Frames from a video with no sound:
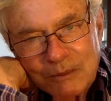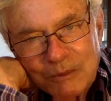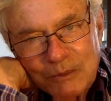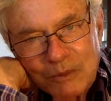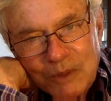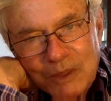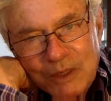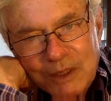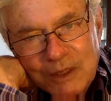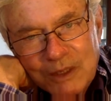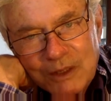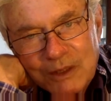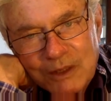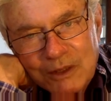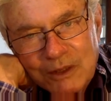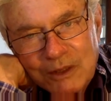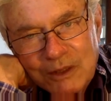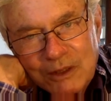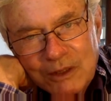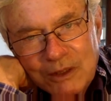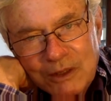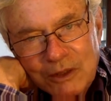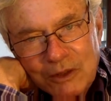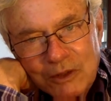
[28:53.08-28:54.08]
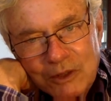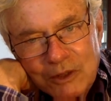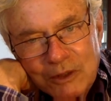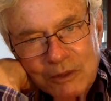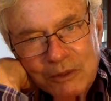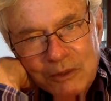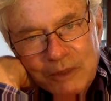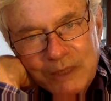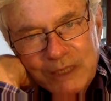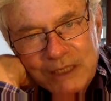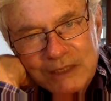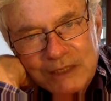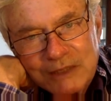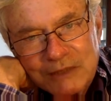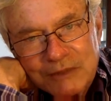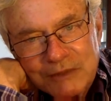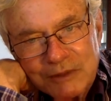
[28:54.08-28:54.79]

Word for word: with nuclear waste